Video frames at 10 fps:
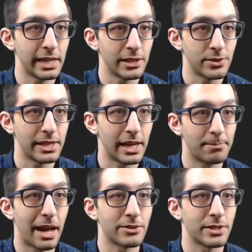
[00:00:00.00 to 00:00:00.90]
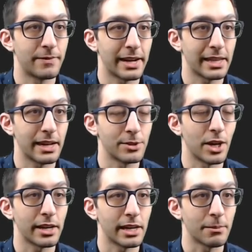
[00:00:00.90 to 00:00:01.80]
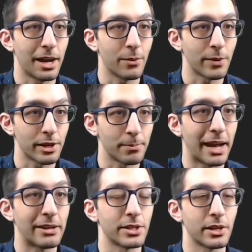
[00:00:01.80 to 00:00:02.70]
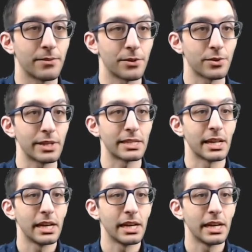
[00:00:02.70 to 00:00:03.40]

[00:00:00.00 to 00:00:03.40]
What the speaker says: and you see that bounce effect that I'm talking about, where they're bouncing off the trees.